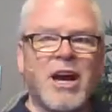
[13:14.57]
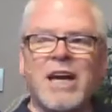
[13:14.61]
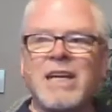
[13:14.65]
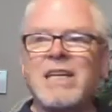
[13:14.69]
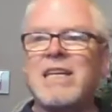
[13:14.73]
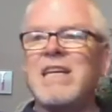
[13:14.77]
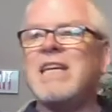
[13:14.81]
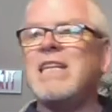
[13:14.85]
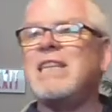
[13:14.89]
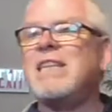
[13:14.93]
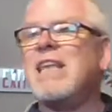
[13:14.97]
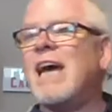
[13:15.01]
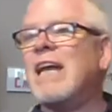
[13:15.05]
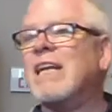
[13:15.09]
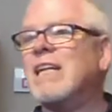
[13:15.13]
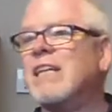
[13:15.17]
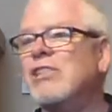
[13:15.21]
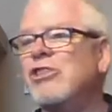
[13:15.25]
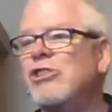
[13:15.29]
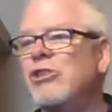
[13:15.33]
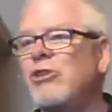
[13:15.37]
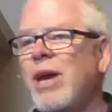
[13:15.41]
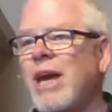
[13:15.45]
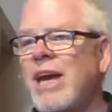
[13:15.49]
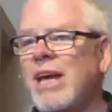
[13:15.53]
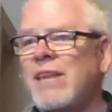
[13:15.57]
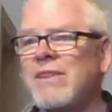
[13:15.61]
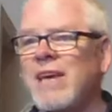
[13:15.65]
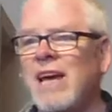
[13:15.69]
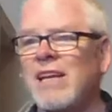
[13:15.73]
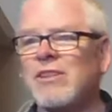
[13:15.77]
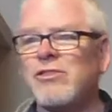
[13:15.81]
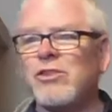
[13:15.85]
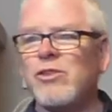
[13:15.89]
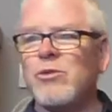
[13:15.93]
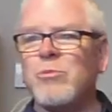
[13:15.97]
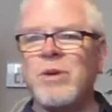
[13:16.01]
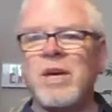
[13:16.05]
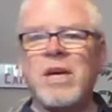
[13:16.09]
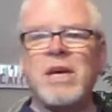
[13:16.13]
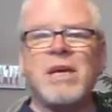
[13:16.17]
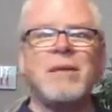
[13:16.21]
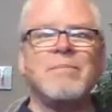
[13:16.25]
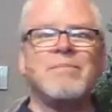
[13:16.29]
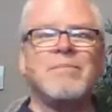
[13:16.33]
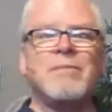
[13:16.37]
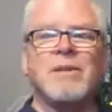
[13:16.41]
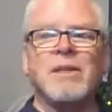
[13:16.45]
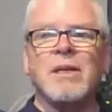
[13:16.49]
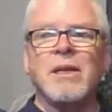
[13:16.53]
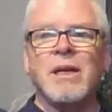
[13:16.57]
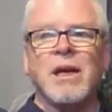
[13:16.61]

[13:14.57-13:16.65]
I need that. Could you hand that to me?